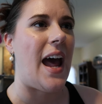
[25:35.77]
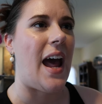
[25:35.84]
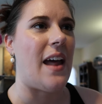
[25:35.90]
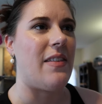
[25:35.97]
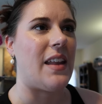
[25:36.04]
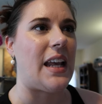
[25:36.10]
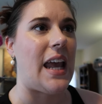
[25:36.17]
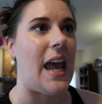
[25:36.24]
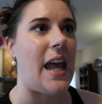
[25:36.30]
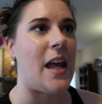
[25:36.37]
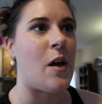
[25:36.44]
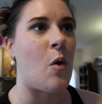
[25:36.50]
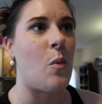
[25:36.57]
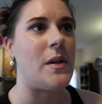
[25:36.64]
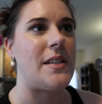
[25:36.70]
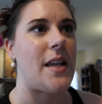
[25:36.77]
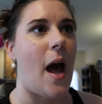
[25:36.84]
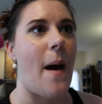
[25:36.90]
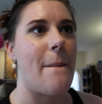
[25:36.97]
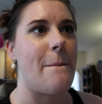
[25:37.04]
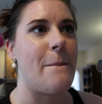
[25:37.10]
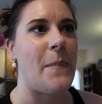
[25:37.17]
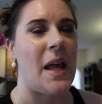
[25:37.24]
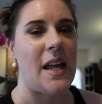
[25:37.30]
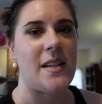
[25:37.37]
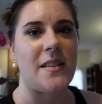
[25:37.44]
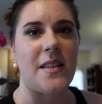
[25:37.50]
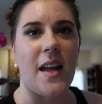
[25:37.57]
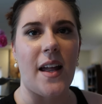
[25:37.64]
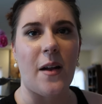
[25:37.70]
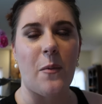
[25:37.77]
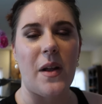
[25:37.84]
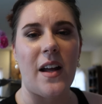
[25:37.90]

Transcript: and the cake was amazing.